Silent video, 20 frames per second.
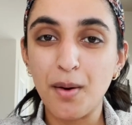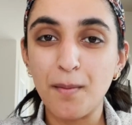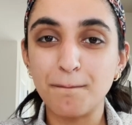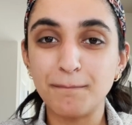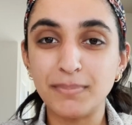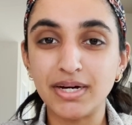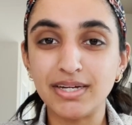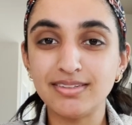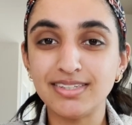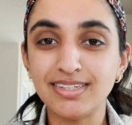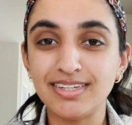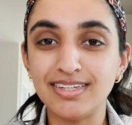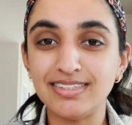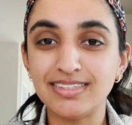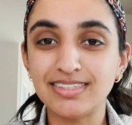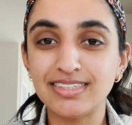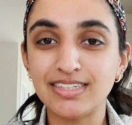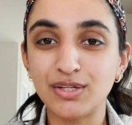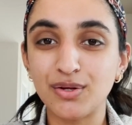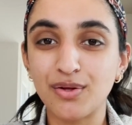But
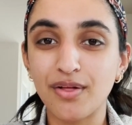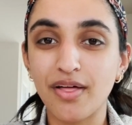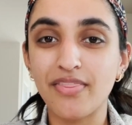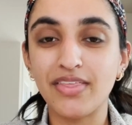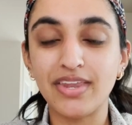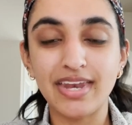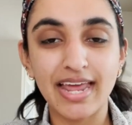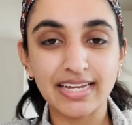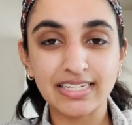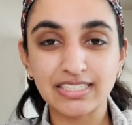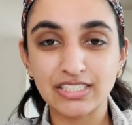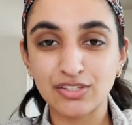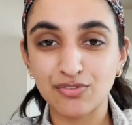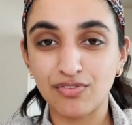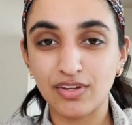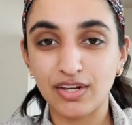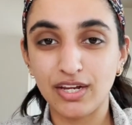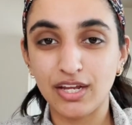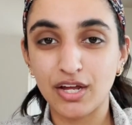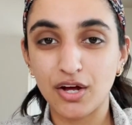until the next
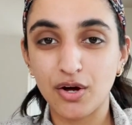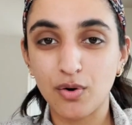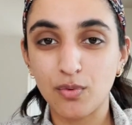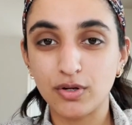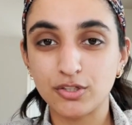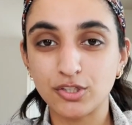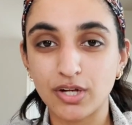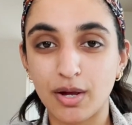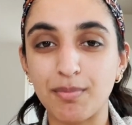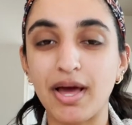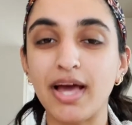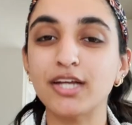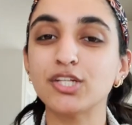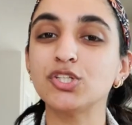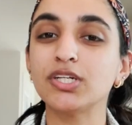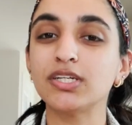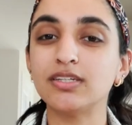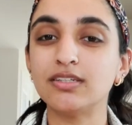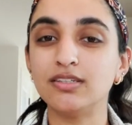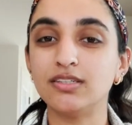video, which I'm actually
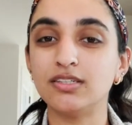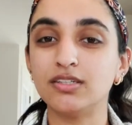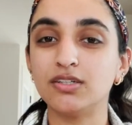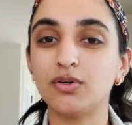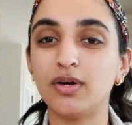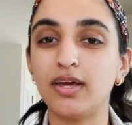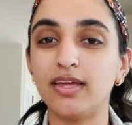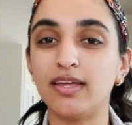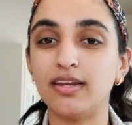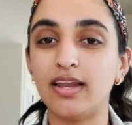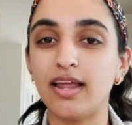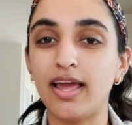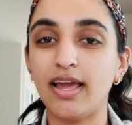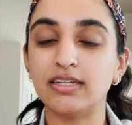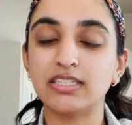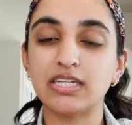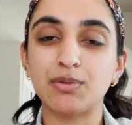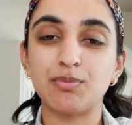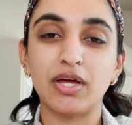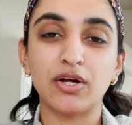going to do an
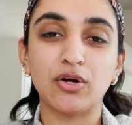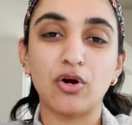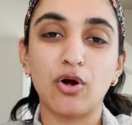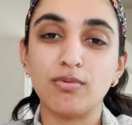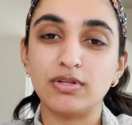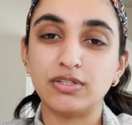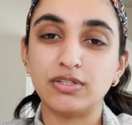antimicrobial